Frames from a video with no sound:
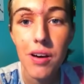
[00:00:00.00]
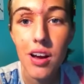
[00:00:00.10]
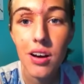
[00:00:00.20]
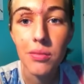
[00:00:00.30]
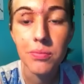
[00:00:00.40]
but
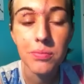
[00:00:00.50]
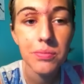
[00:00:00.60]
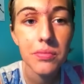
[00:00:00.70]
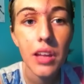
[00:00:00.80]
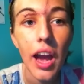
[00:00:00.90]

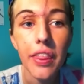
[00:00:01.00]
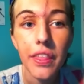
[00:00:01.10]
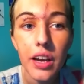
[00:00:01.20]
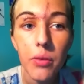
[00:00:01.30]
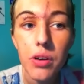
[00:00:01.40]
um, I
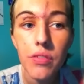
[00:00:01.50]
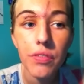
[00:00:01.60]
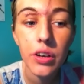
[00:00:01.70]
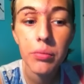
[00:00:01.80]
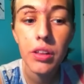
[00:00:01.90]
think I want
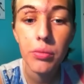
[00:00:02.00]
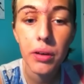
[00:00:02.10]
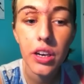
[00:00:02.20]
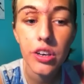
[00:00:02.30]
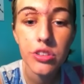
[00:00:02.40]
to film either
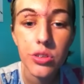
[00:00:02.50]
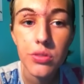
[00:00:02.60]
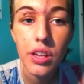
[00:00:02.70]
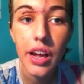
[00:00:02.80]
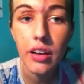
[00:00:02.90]
Monday or
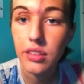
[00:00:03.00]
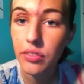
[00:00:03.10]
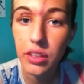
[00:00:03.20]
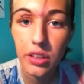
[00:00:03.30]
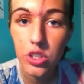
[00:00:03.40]
Tuesday. I'll
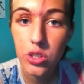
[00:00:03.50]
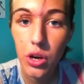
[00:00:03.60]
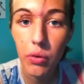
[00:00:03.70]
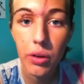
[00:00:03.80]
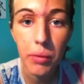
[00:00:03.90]
definitely let you
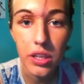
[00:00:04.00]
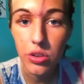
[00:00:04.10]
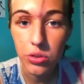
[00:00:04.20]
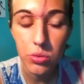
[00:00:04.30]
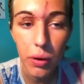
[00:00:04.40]
know on my
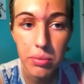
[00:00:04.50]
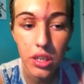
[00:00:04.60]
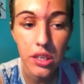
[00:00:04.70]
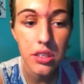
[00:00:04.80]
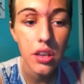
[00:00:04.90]
social
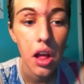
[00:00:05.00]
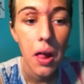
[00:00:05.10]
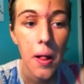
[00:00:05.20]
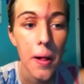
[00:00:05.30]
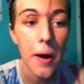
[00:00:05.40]
websites
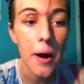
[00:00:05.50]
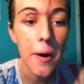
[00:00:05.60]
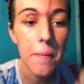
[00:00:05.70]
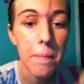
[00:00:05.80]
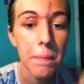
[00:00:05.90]

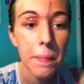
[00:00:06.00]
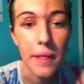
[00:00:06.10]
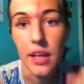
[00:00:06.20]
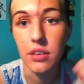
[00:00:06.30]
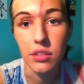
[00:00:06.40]
um,
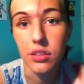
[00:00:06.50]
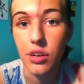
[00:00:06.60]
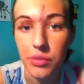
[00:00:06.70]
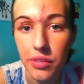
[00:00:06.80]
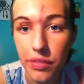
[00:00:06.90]
and you
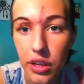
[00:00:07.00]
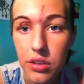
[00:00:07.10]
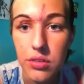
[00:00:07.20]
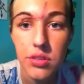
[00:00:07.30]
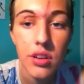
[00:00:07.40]
know in the
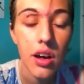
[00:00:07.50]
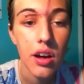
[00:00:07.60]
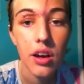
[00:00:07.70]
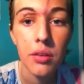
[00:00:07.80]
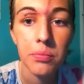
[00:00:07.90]
videos.
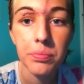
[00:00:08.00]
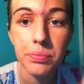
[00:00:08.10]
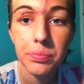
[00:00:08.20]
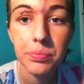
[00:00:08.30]
Um,